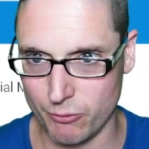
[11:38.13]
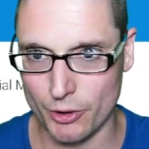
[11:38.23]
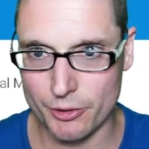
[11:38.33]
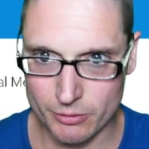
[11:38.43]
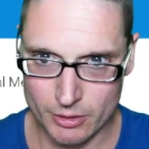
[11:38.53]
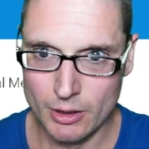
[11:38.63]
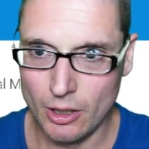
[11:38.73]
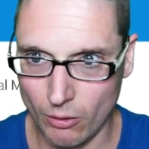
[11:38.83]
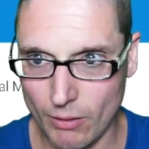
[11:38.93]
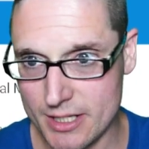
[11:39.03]
you. All
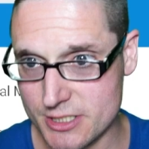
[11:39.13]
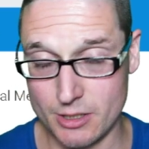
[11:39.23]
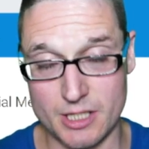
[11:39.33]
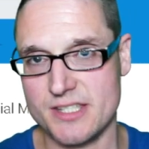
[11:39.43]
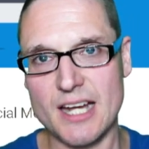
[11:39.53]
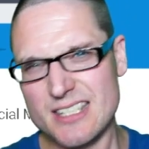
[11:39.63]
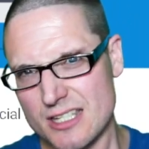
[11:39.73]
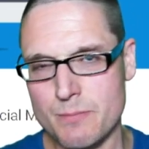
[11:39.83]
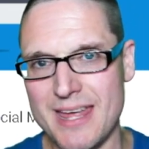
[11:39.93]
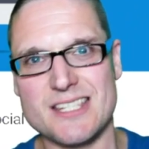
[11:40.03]
right, because that does
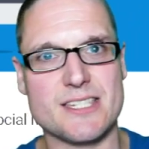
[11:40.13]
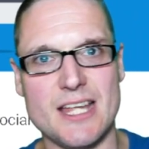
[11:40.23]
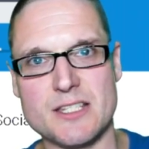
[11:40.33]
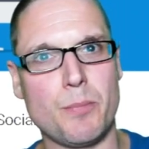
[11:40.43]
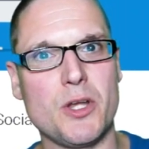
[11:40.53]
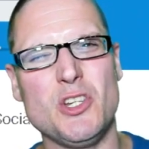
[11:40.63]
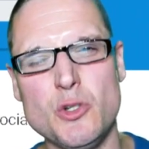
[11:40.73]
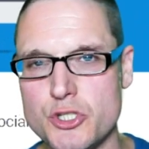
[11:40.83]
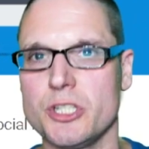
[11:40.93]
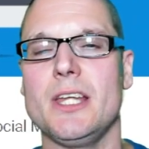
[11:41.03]
make sense, but
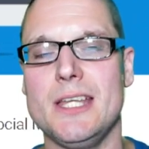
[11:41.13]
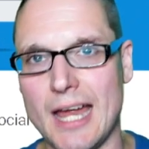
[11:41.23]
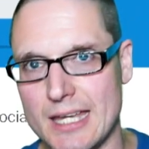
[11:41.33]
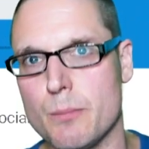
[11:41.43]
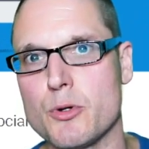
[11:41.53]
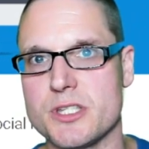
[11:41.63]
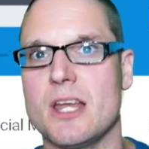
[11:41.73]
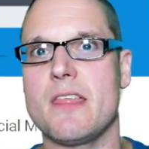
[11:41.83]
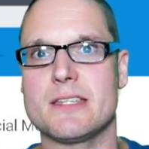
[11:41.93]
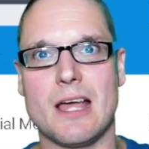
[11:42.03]
usually 90% of the
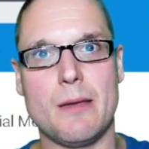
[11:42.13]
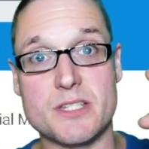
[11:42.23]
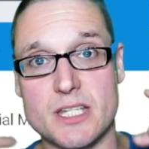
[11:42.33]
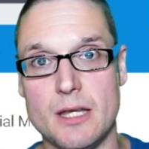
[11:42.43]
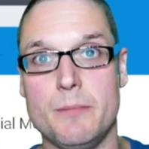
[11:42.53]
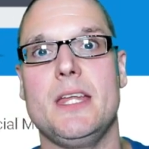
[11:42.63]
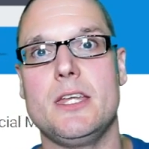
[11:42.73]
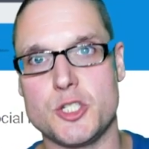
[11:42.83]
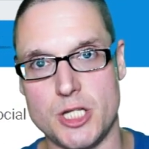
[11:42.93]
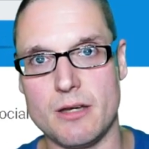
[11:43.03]
time it's going to be
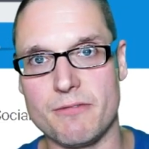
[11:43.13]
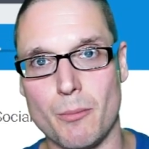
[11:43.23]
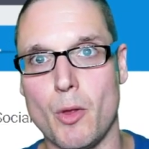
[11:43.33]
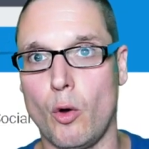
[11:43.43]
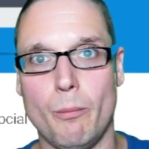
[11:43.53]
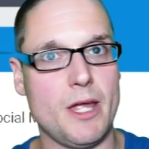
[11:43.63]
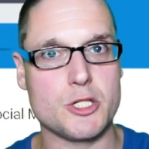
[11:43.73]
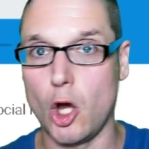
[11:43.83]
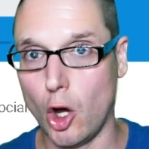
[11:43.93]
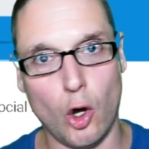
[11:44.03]
initiated from the homepage,
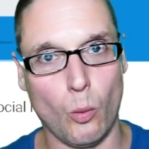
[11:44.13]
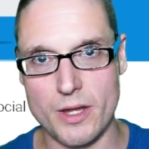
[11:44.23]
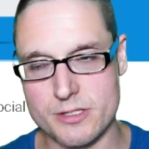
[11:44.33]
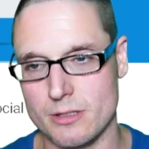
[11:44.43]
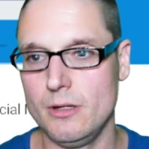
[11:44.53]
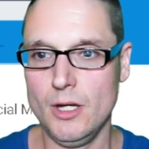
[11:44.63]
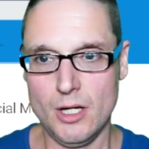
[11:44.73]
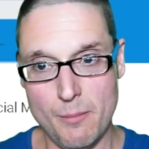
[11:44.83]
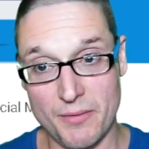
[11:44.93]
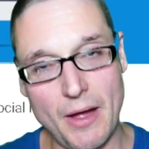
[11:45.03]
always.
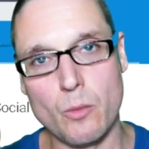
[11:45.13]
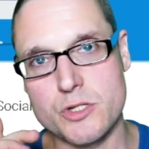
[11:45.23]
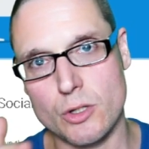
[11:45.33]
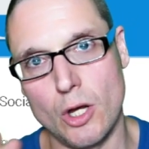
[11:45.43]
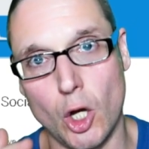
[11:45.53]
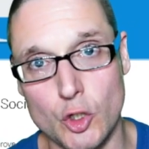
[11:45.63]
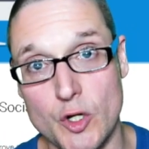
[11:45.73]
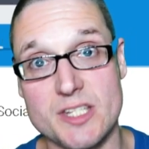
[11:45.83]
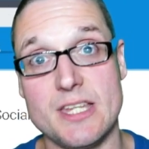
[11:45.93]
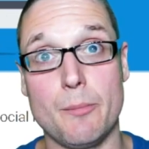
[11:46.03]
But that was a, a good
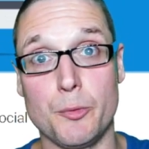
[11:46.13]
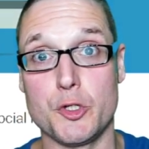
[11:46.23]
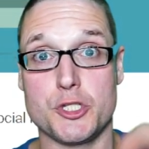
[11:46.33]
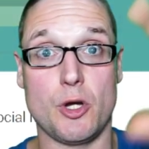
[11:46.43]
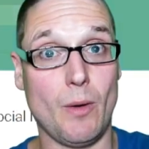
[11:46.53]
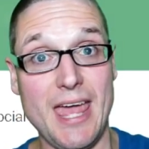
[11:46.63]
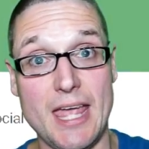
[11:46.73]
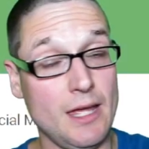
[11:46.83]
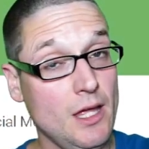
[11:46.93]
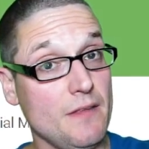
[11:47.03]
example to show hey,
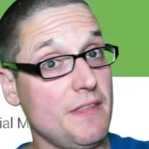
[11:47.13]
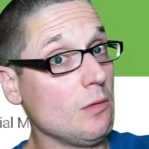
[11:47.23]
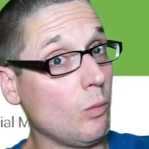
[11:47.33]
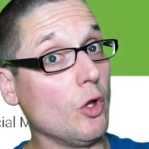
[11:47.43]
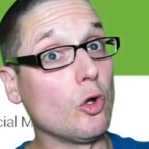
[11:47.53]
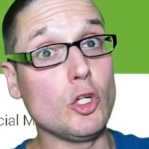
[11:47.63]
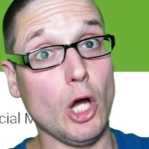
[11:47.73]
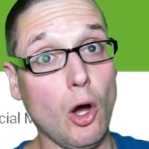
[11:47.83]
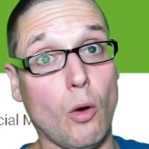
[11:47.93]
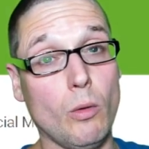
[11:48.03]
they will
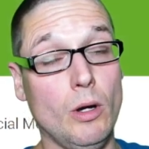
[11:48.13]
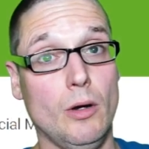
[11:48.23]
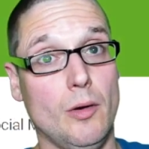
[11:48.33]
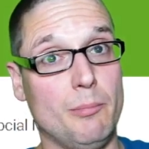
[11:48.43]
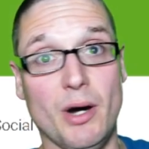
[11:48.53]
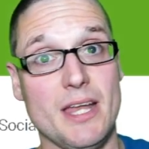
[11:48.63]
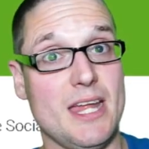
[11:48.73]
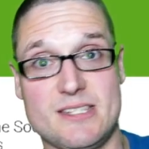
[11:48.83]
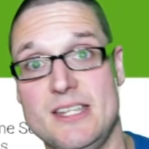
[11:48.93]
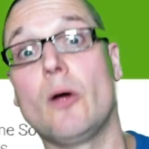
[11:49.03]
go, but it's
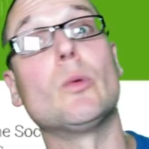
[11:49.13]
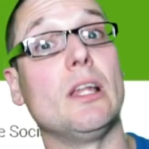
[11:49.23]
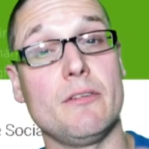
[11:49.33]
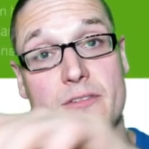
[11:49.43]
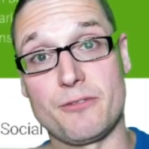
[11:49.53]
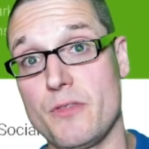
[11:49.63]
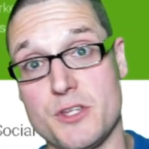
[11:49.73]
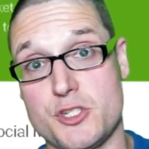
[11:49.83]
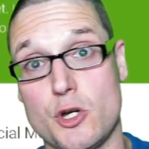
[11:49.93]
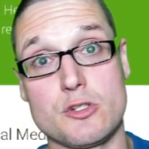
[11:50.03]
not relevant for this
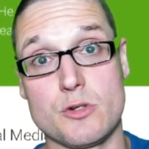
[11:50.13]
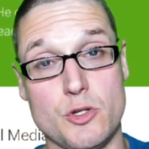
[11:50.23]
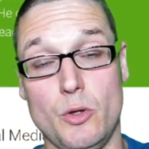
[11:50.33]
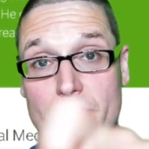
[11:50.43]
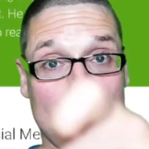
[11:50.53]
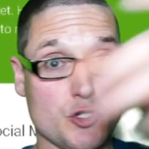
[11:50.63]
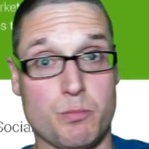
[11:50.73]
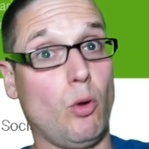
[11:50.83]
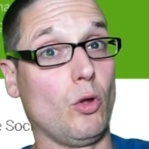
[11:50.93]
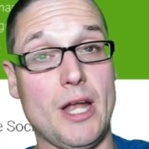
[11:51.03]
search result. They're just
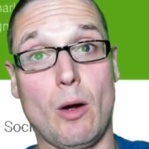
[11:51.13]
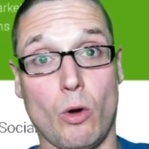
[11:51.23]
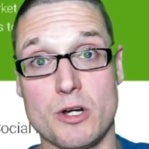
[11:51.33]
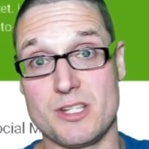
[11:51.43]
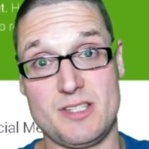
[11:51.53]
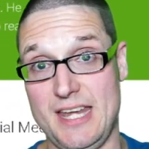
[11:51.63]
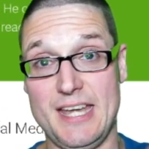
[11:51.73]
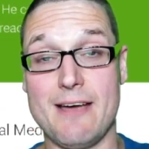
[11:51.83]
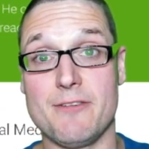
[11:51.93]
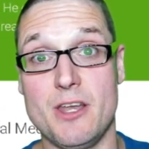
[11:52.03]
pulling out words because they didn't have
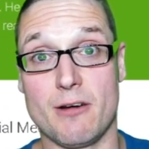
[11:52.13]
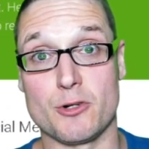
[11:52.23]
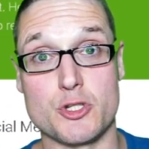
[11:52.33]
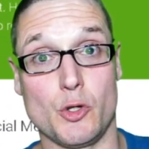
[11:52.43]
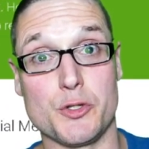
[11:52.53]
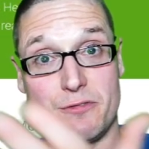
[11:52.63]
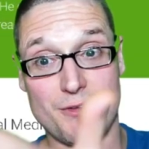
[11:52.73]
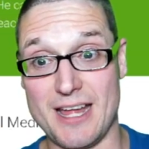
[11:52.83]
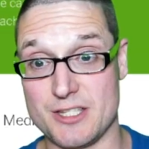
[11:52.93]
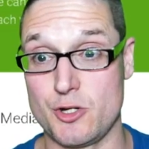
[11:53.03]
enough results for
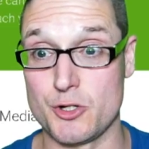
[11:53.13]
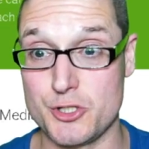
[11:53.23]
that search